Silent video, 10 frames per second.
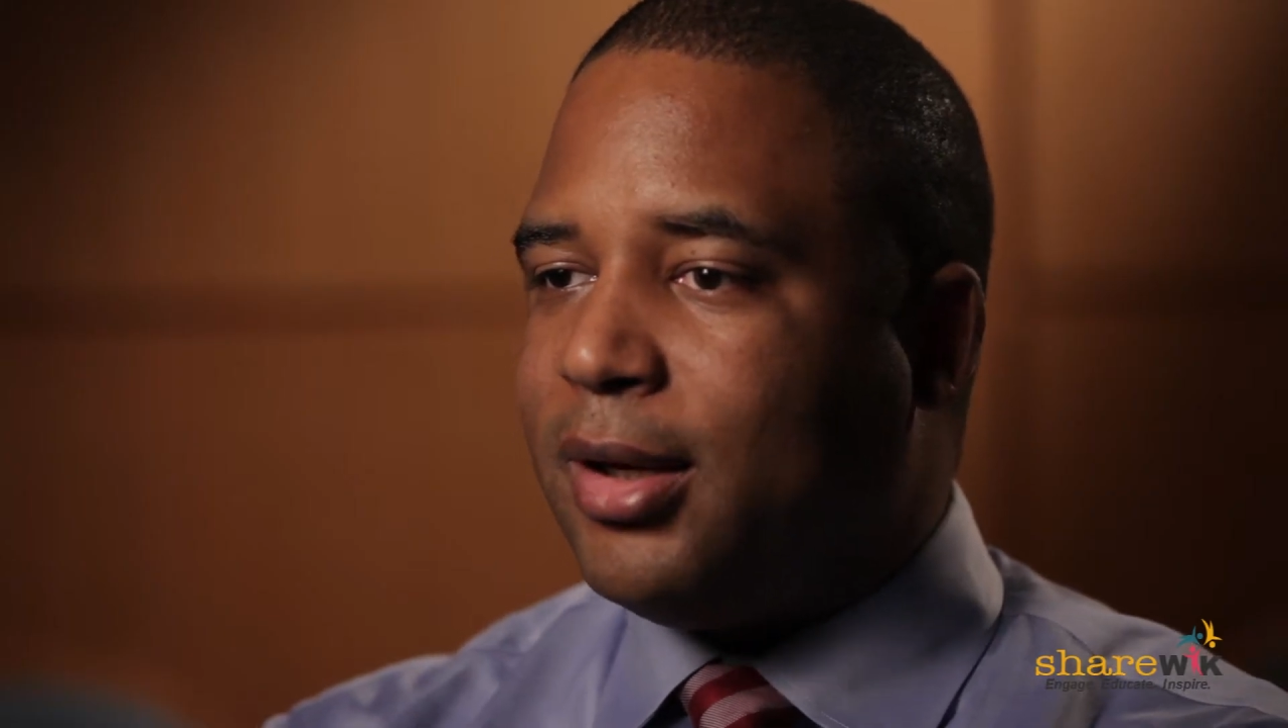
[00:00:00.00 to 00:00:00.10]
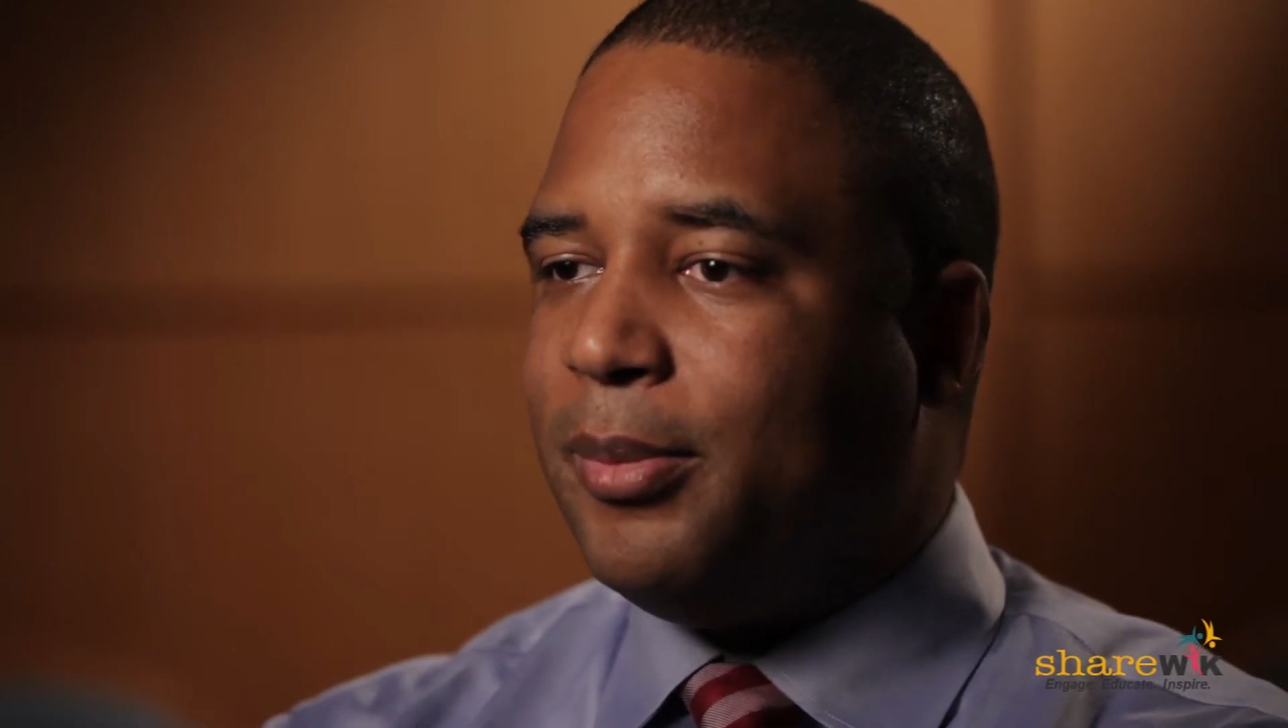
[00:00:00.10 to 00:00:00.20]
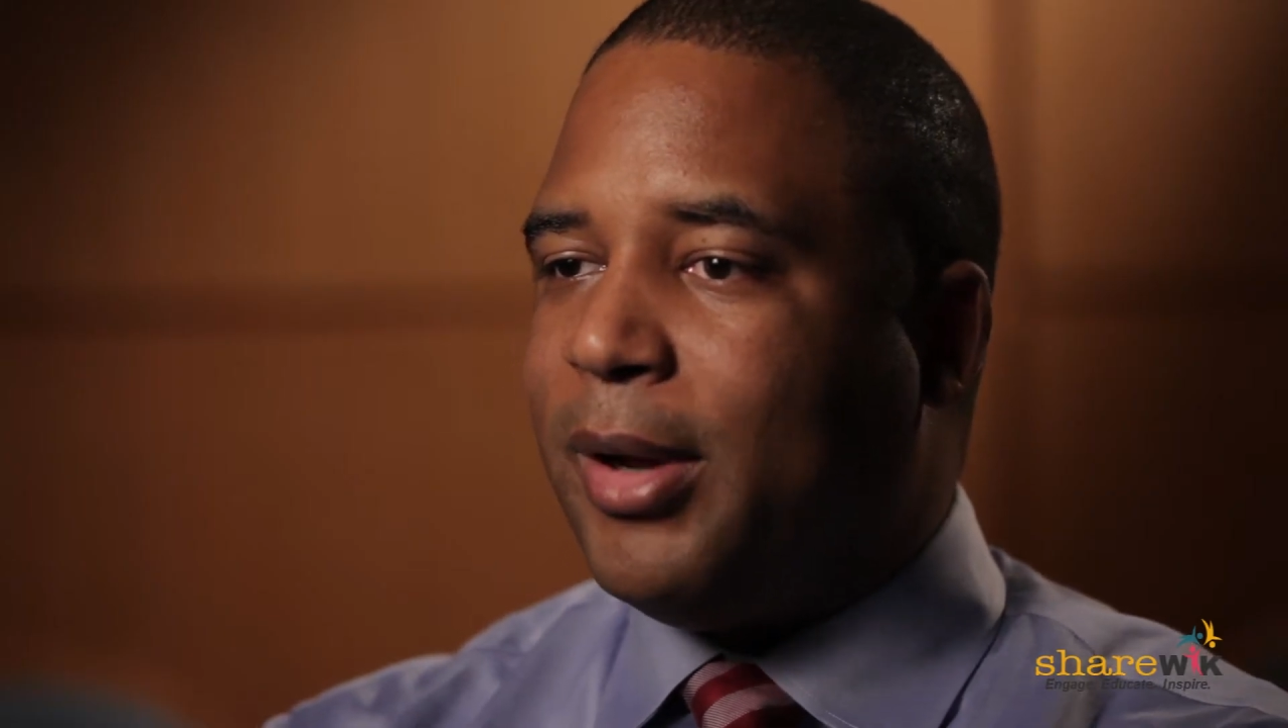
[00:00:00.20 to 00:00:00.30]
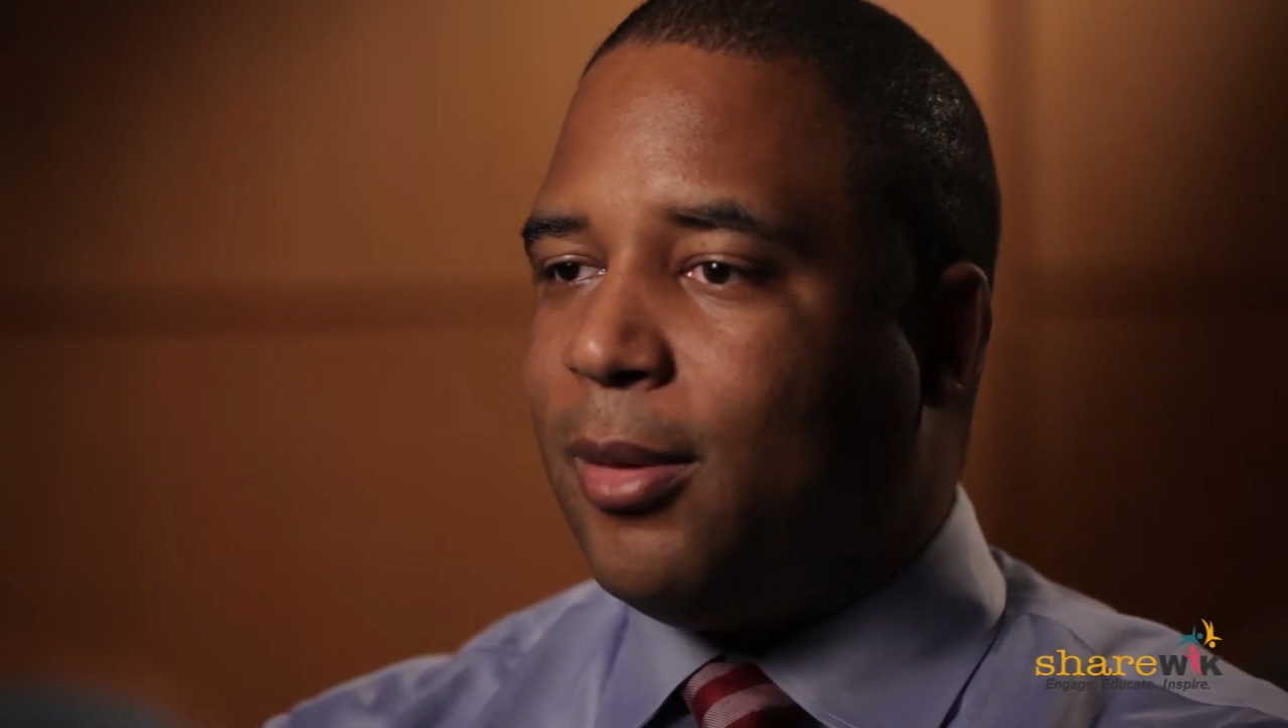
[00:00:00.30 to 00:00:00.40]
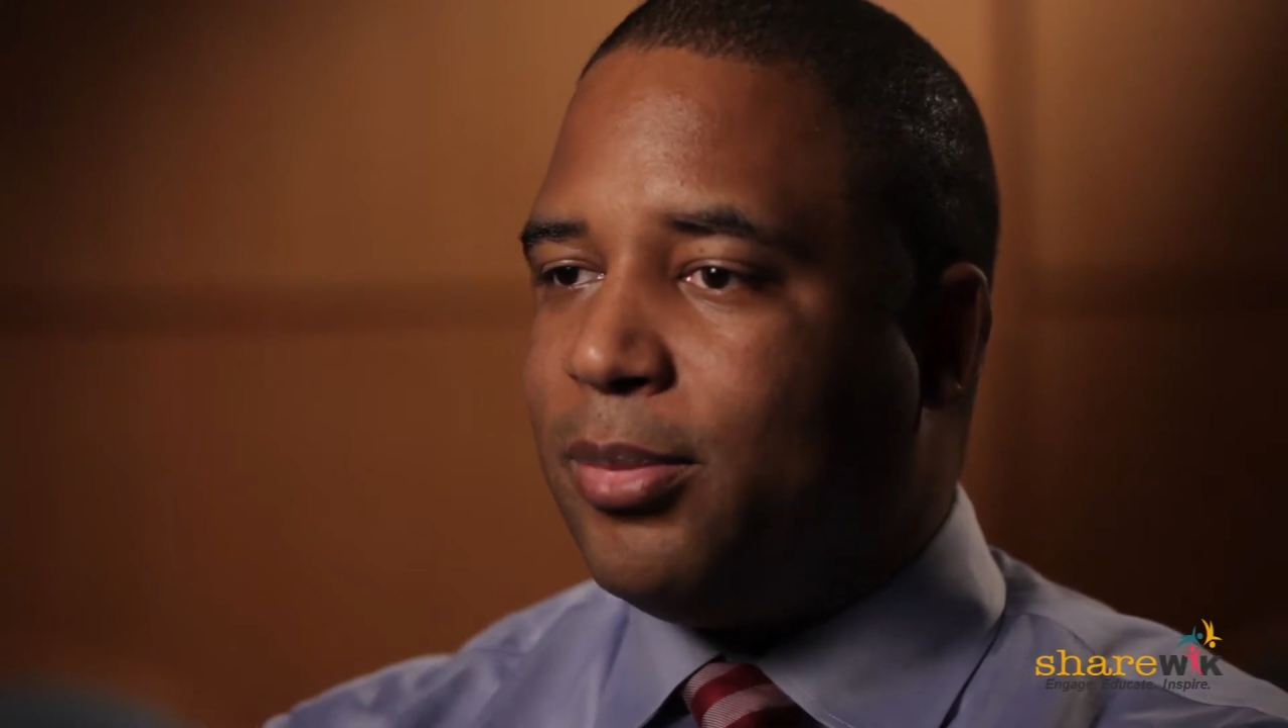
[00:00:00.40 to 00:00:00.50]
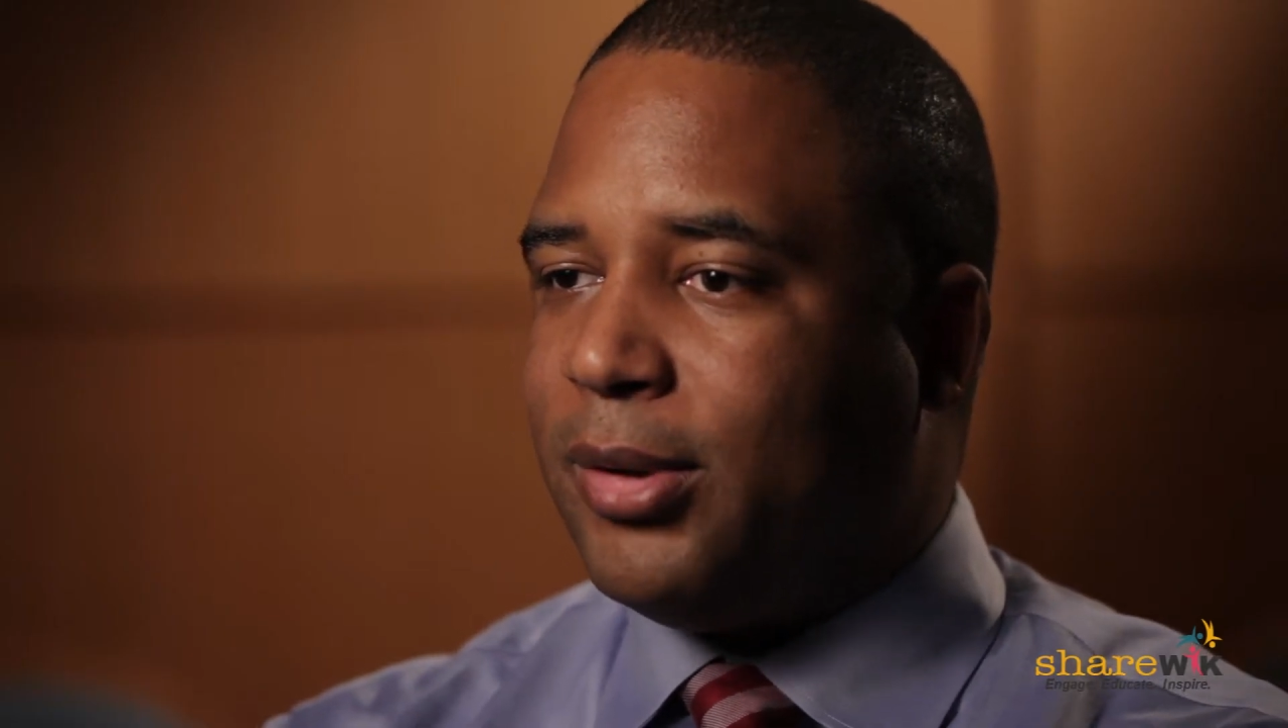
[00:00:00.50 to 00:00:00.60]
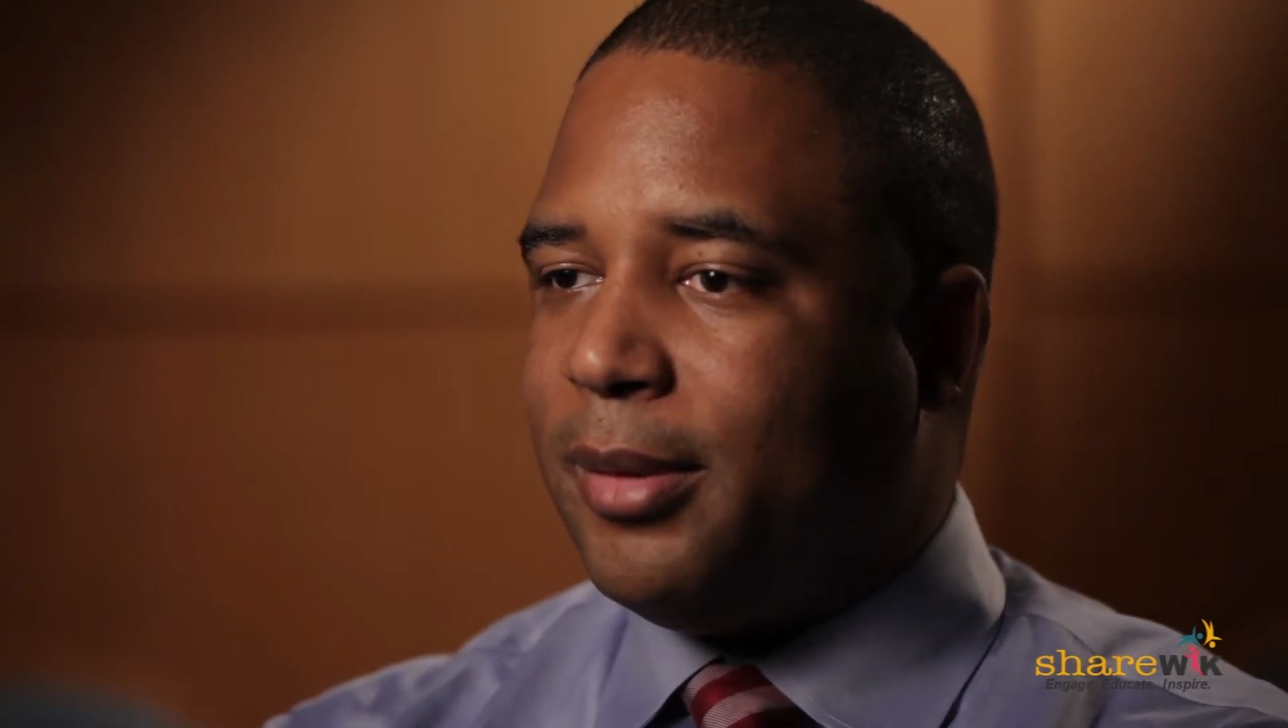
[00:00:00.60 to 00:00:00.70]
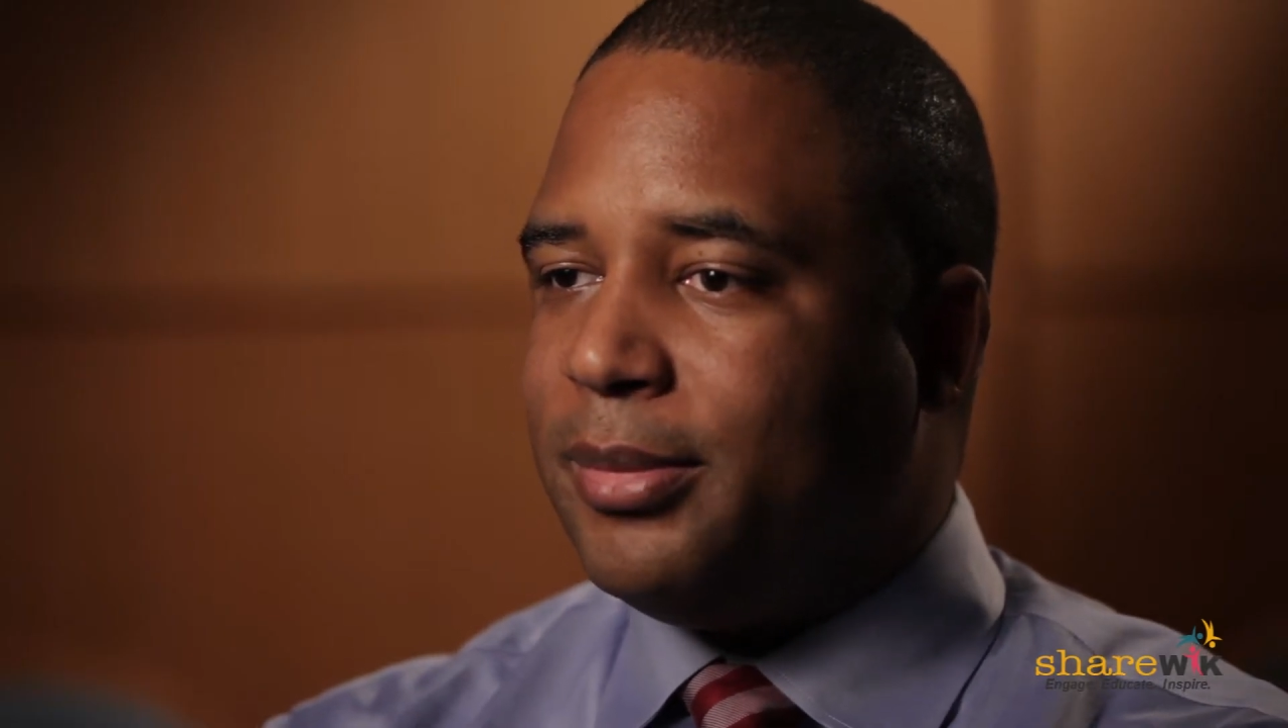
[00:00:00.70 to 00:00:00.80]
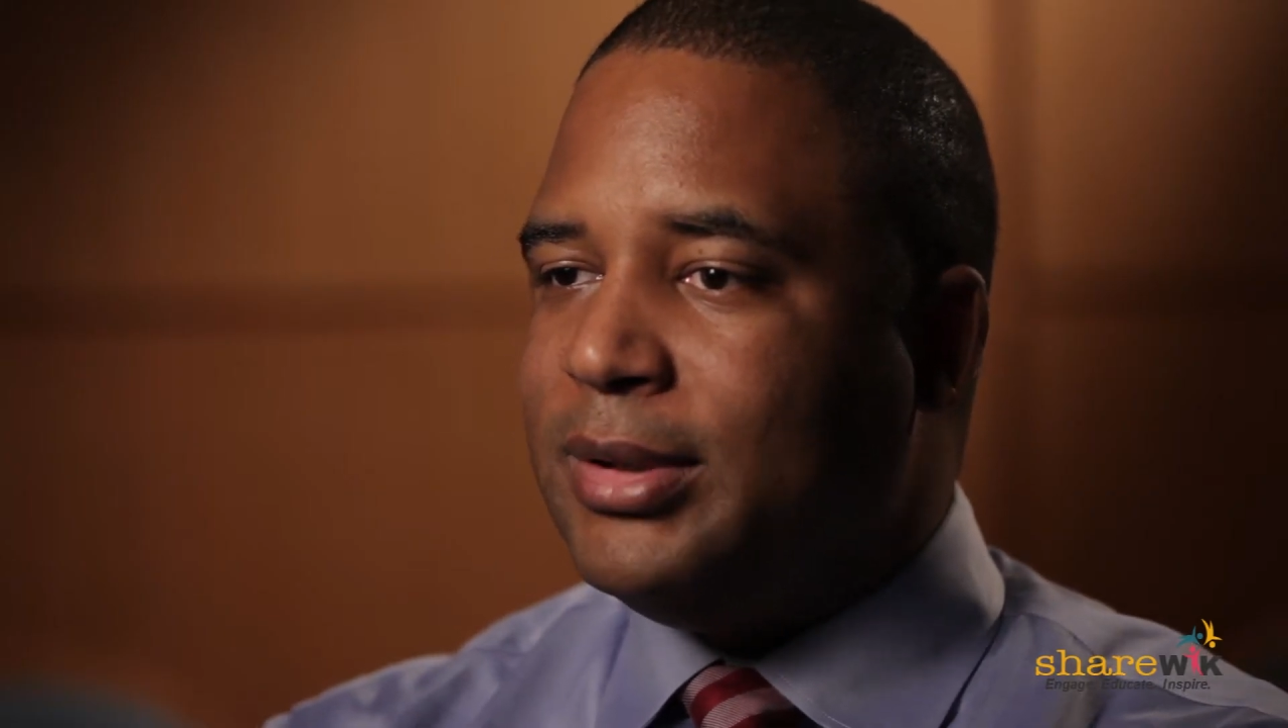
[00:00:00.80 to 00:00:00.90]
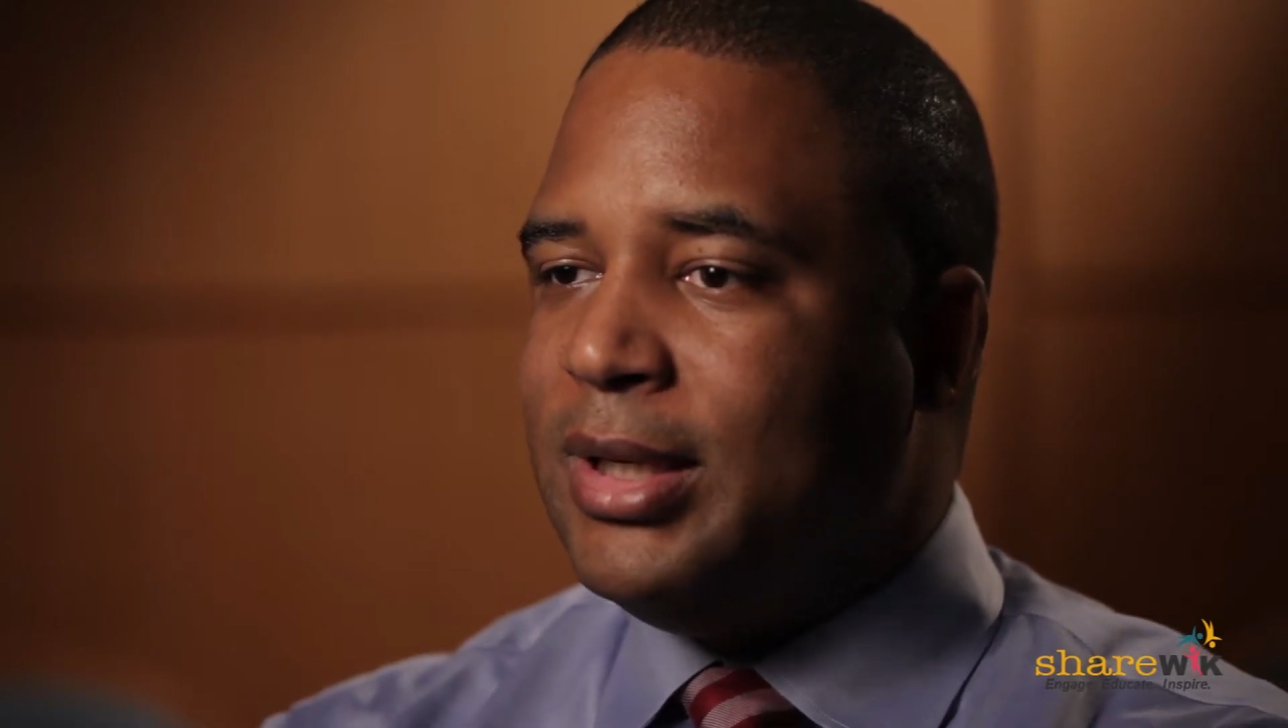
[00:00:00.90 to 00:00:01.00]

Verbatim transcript: a bowel prep,